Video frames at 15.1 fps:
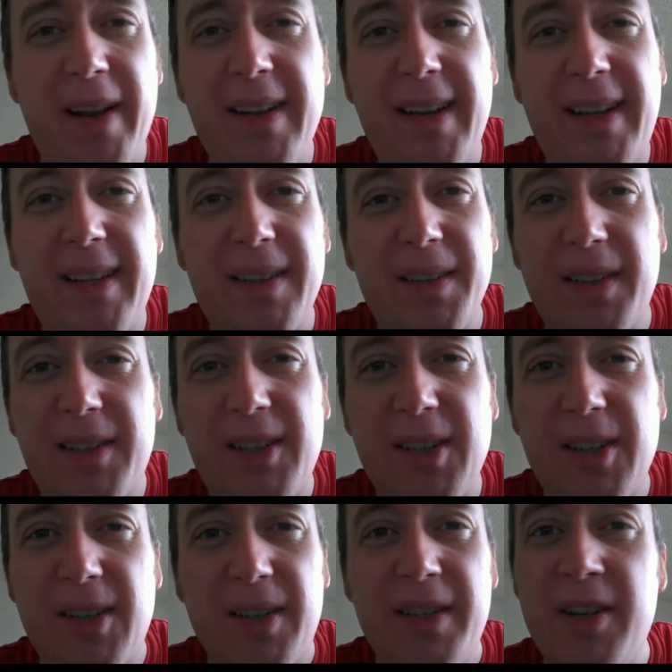didn't he kill the
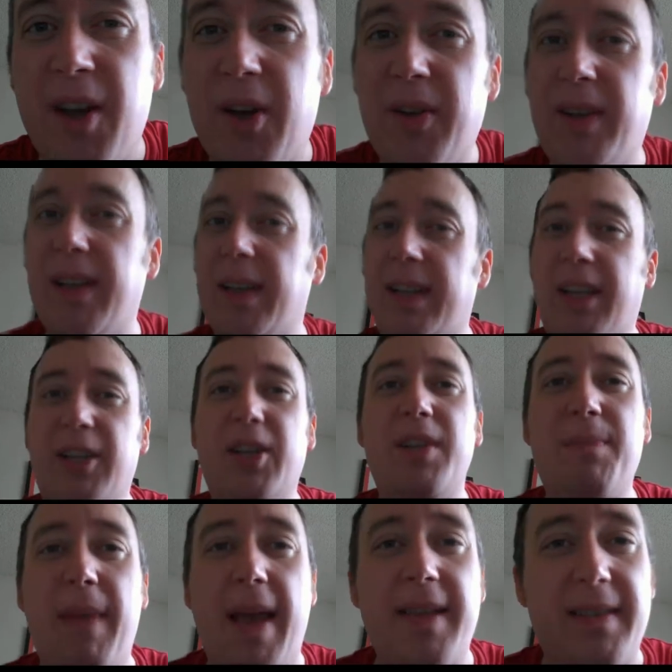girl? You know, like a
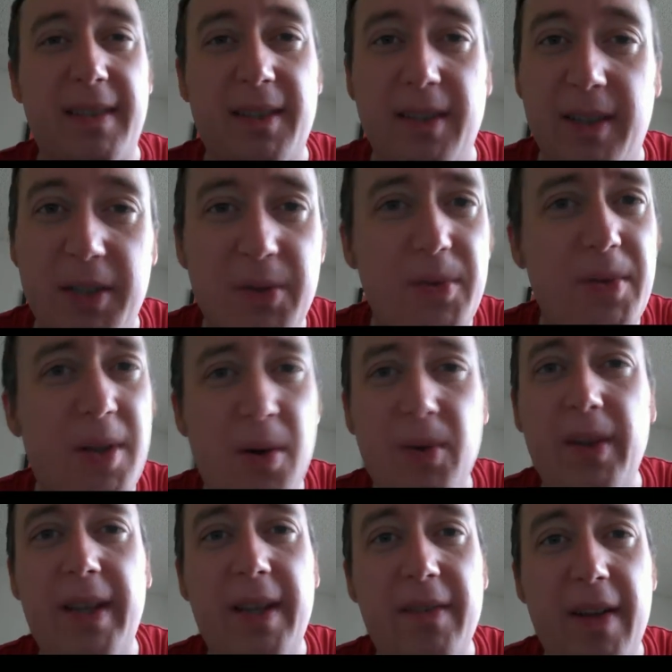good massacre, you
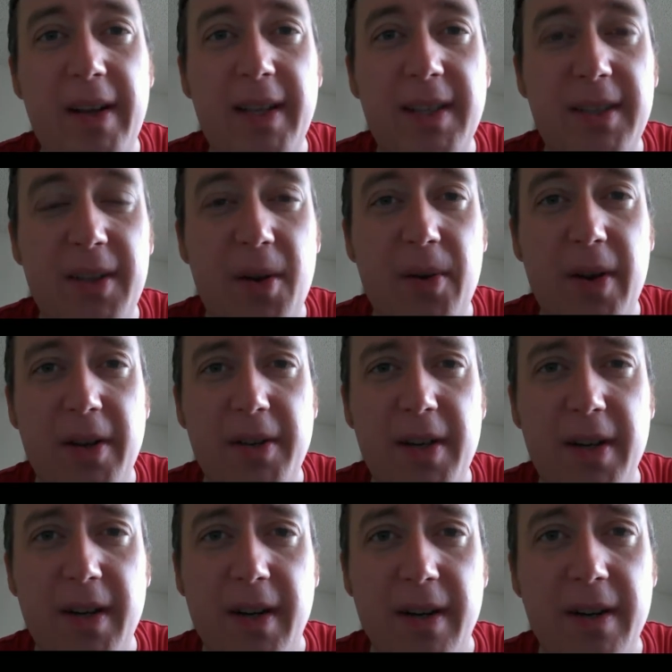don't leave any stone
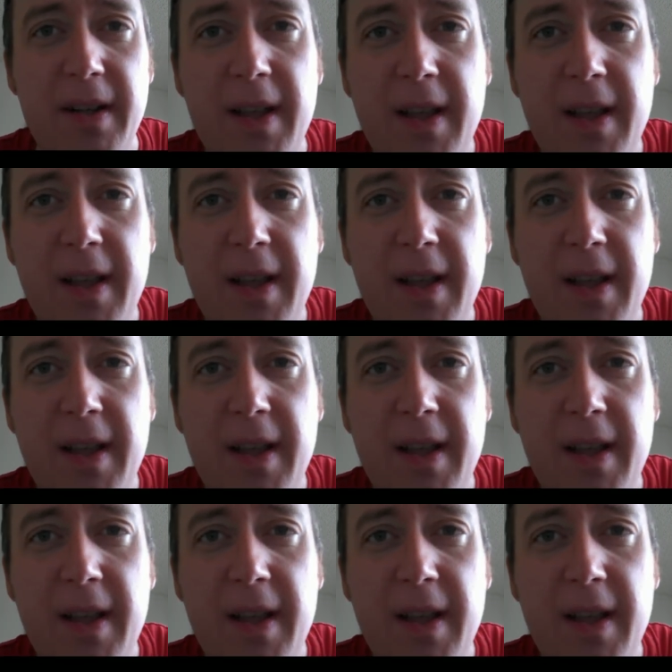unturned.